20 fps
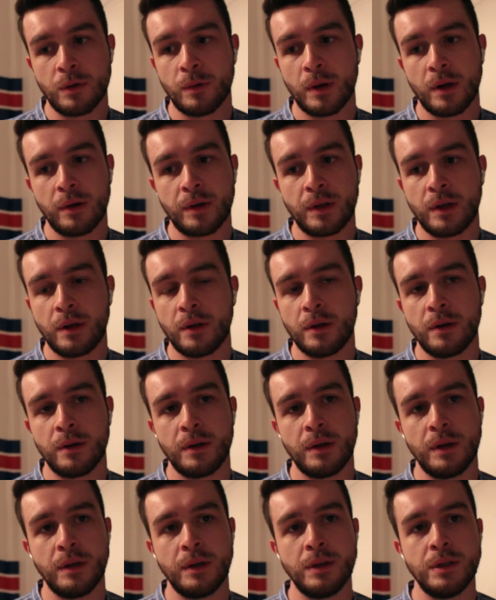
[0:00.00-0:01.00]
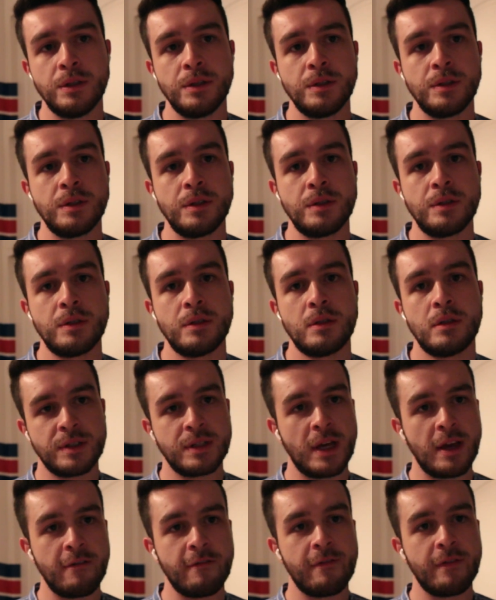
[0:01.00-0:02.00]
around here is
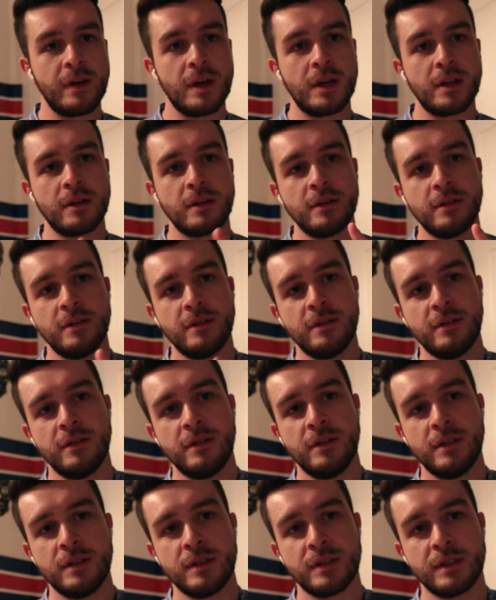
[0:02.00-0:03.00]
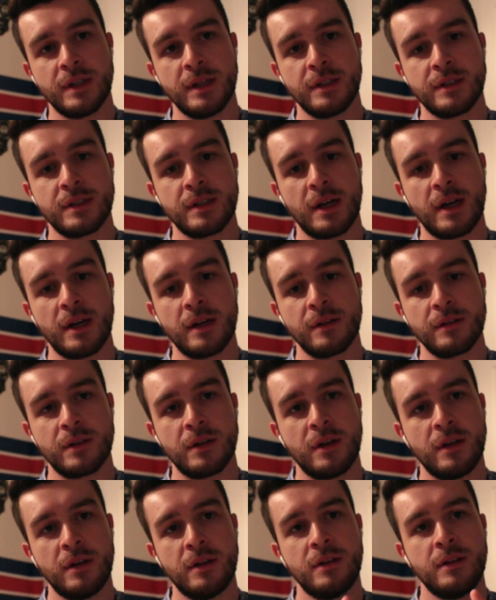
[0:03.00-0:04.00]
stay fit, stay styled,
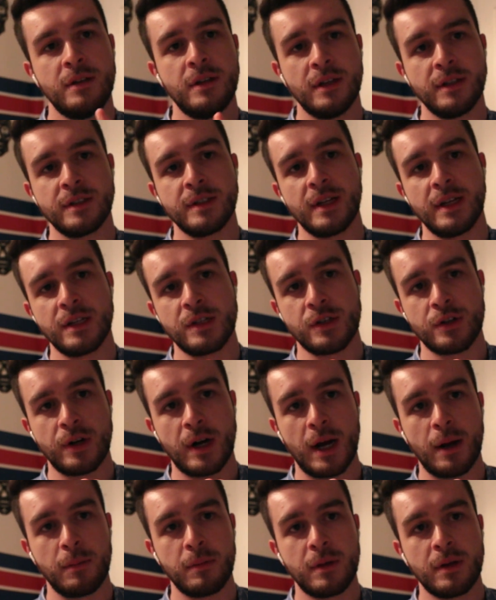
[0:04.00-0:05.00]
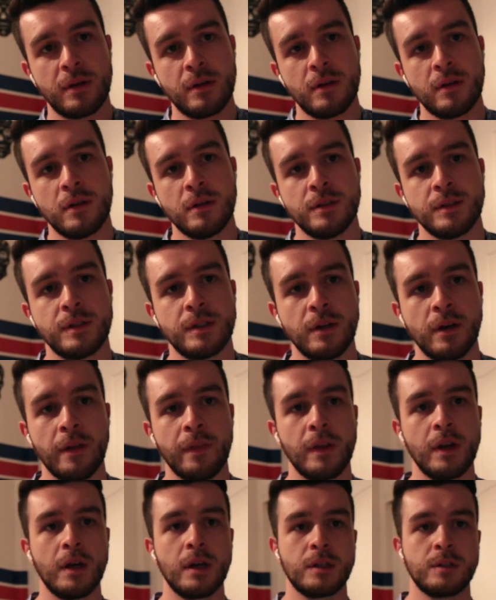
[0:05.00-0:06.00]
and stay strapped. See you on
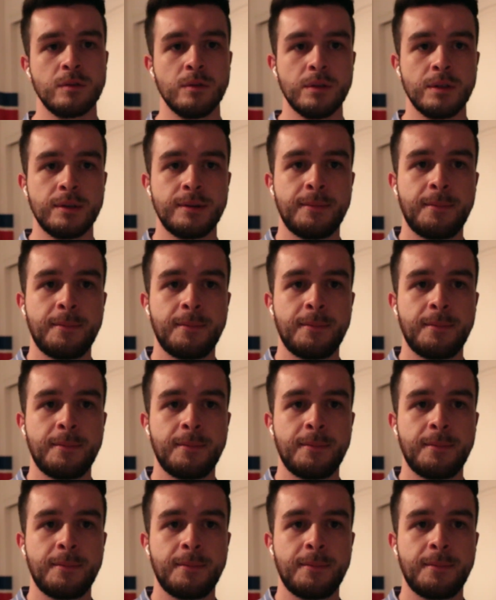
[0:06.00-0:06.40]
the next one.